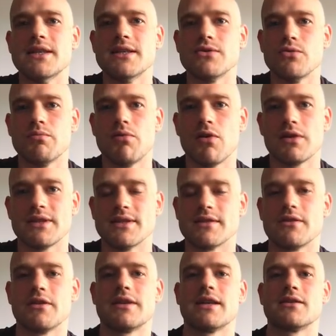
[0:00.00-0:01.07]
support is
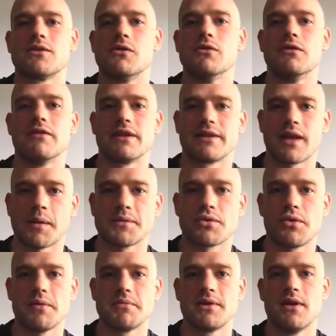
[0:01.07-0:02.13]
not as good than
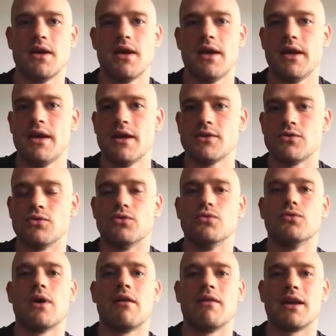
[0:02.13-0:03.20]
TypeScript. So you
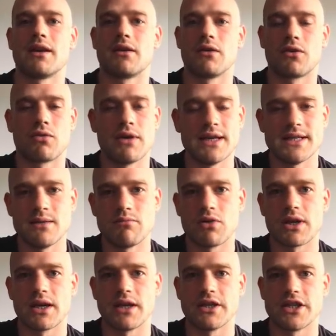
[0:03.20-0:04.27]
do have like crazy
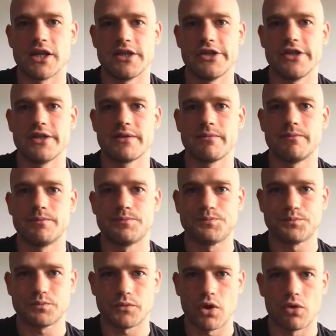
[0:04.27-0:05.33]
breaking changes
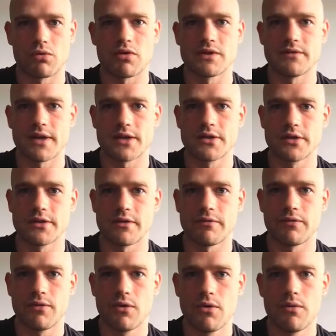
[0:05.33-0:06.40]
across versions of
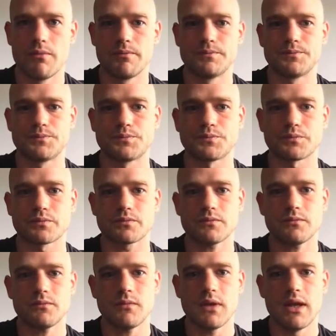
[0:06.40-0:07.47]
Flow.
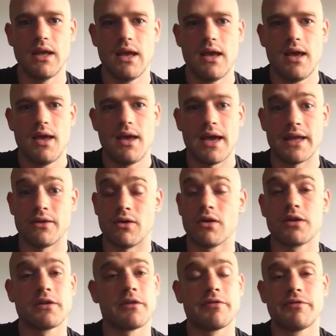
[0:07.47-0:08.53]
And a
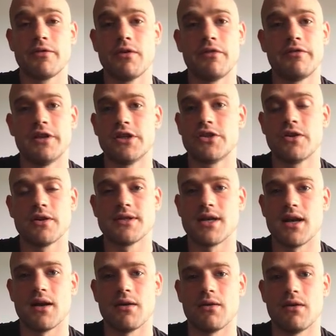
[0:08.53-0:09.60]
lot of features
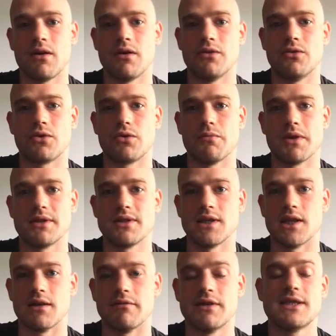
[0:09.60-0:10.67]
are
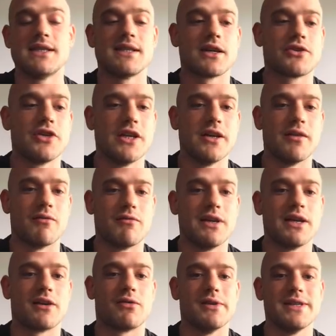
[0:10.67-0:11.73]
undocumented. This is actually really
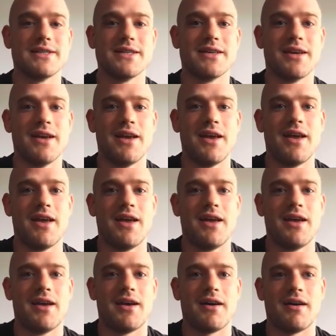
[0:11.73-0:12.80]
crazy.
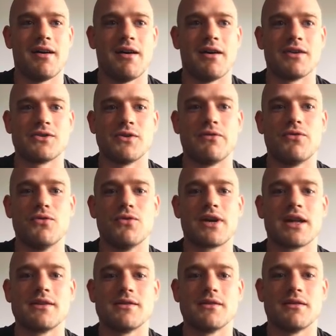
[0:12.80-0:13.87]
So if you look
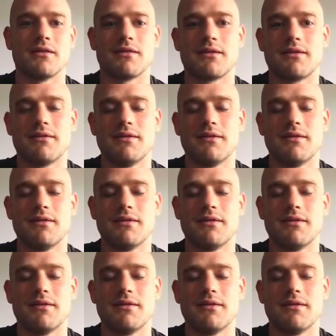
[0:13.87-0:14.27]
at the